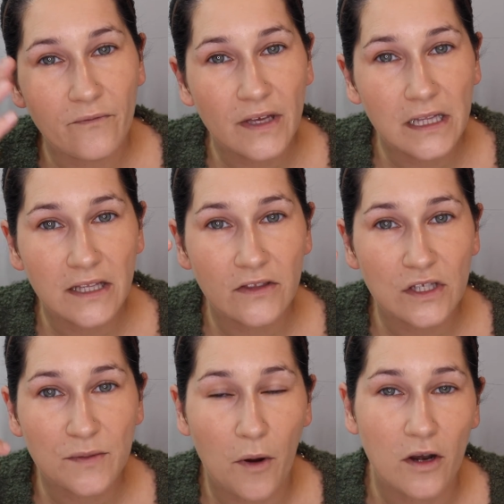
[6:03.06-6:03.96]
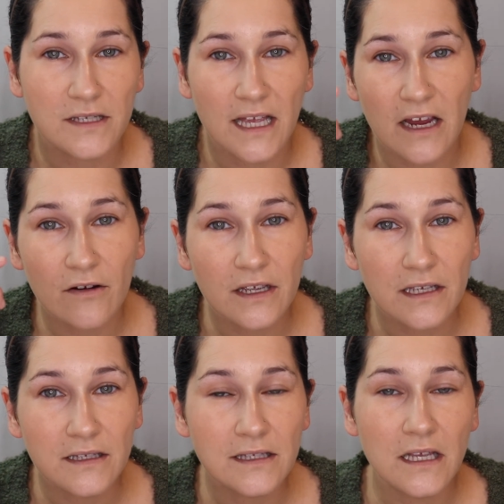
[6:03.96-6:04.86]
Fill in the sparse
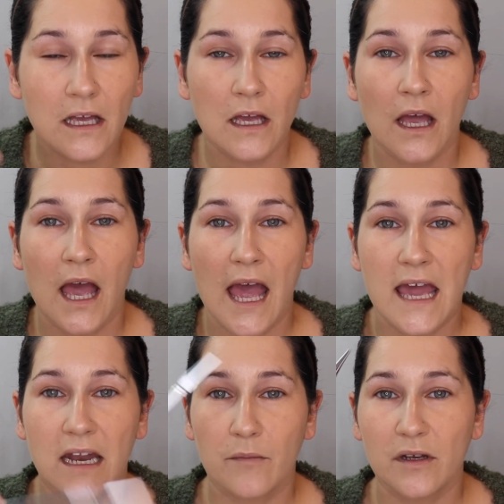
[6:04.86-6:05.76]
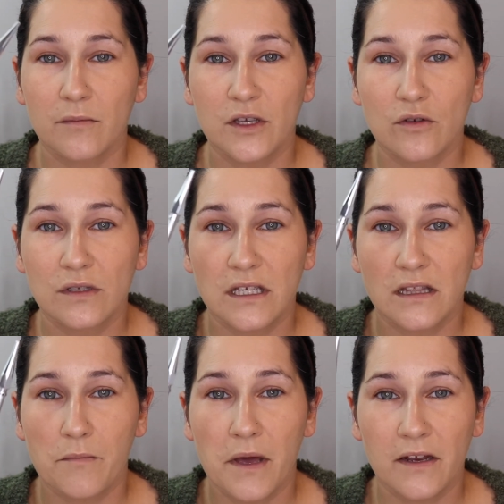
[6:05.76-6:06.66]
areas, and I'm going to be
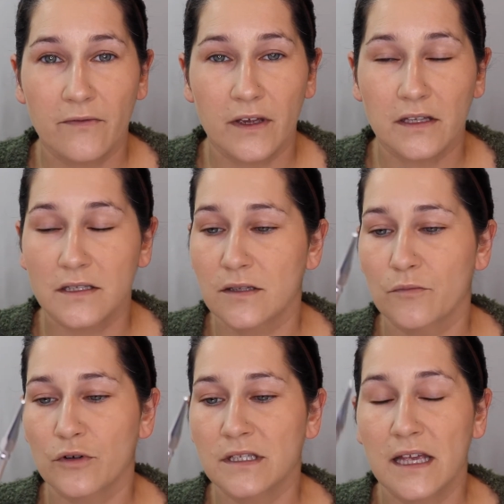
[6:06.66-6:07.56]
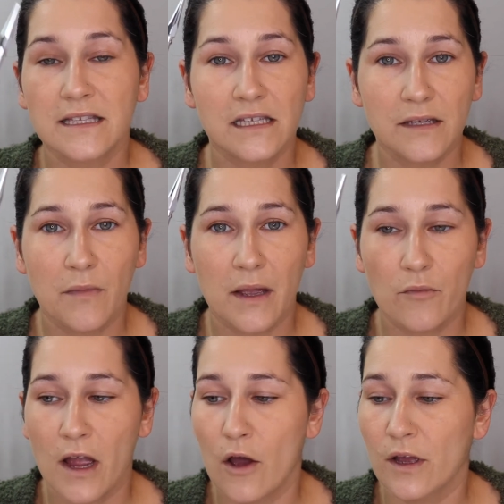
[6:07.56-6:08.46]
using the Benefits Precisely My
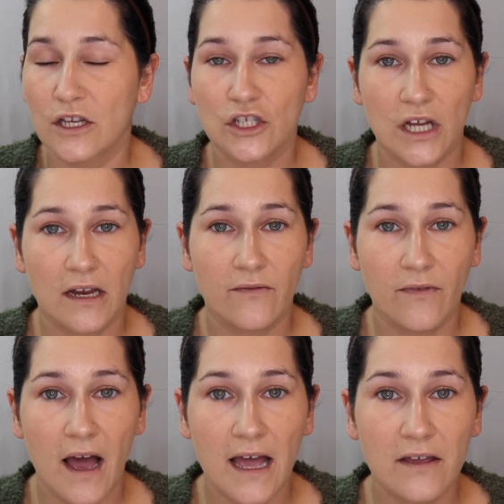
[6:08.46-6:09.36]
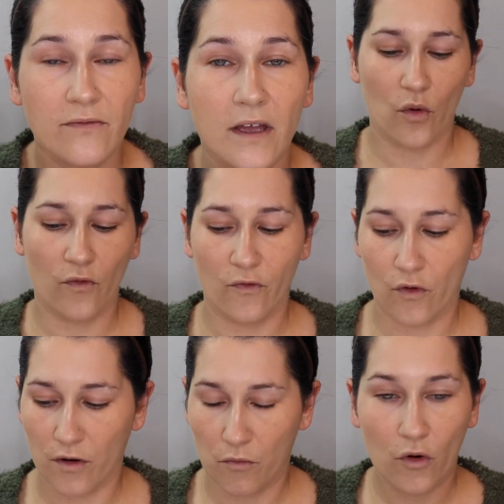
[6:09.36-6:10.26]
Brow in shade 5. Go
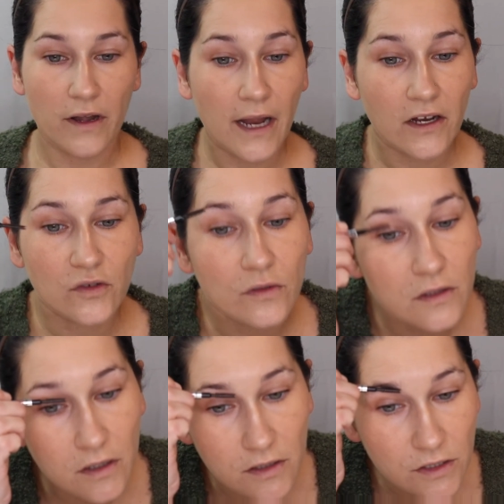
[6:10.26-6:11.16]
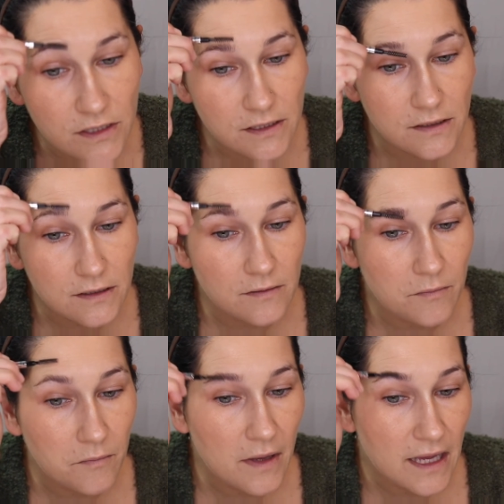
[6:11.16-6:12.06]
for a more natural look, just
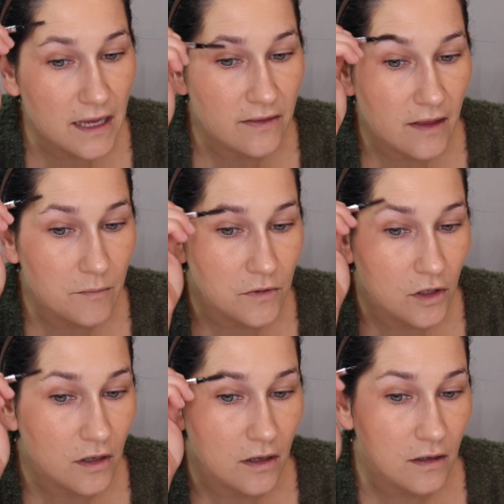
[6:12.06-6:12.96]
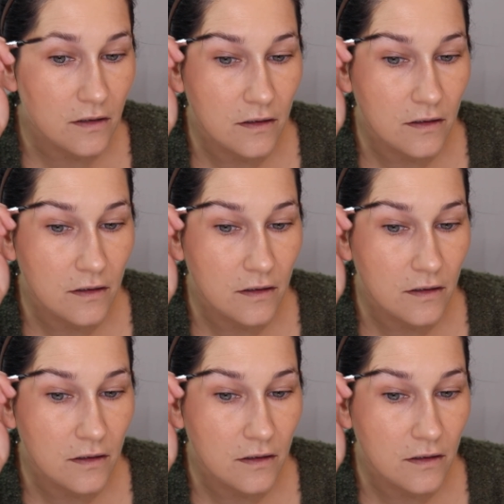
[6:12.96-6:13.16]
making them look